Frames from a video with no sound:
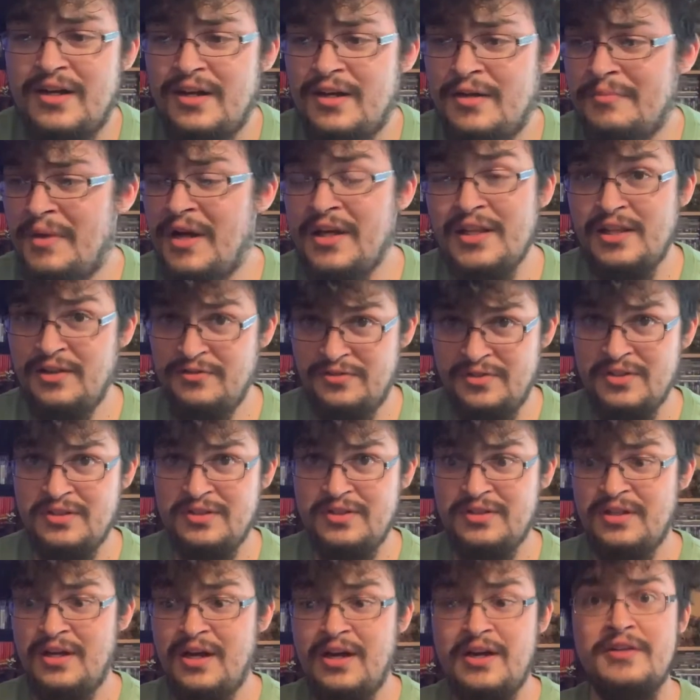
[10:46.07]
I love a
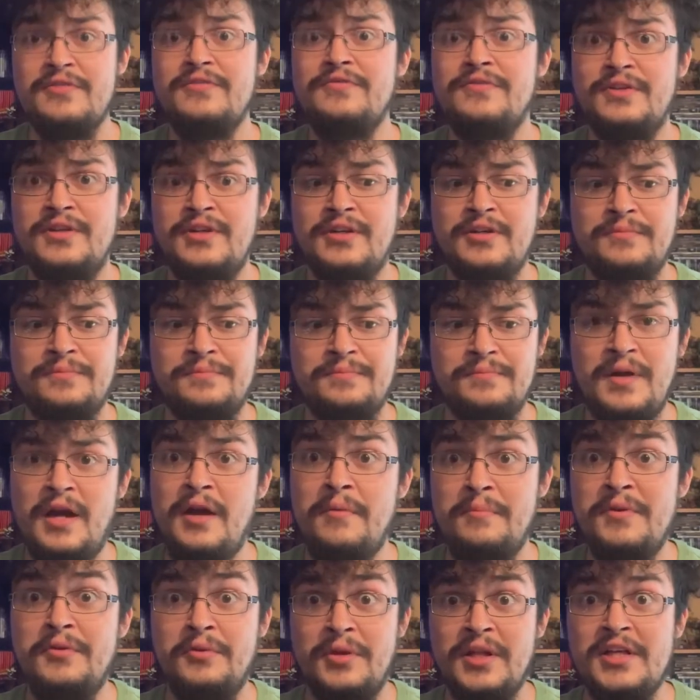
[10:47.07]
lot of,
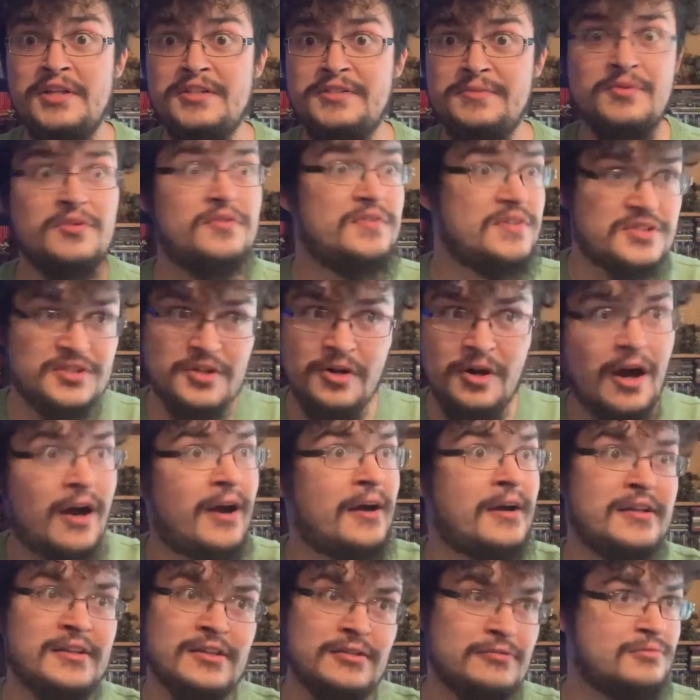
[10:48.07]
I'm really into movies, so
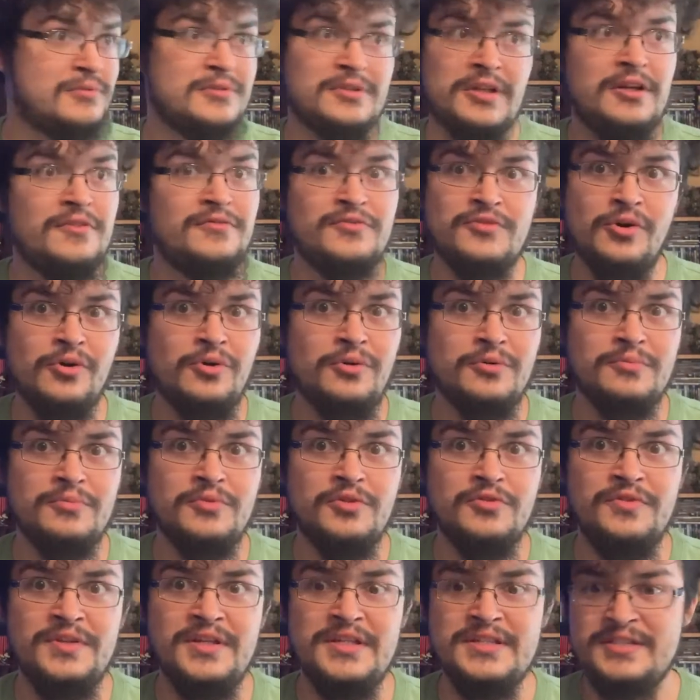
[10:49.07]
I love cult
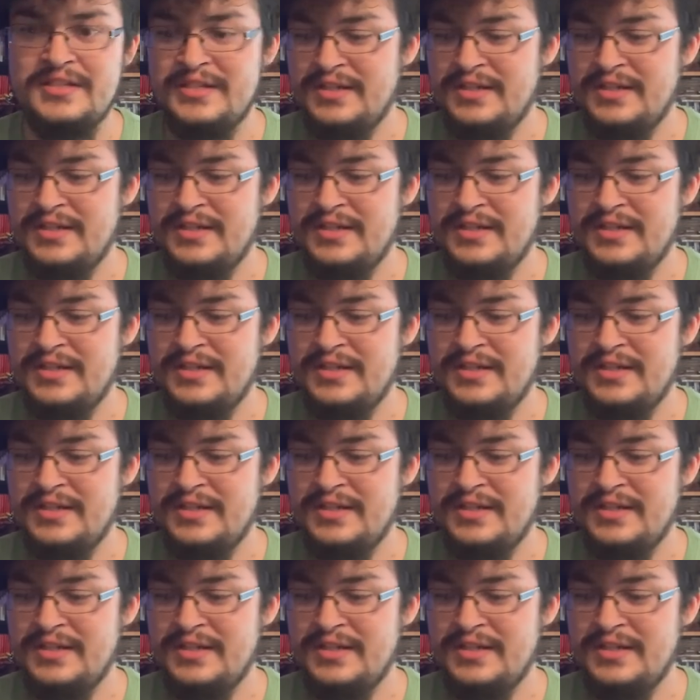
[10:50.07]
movies.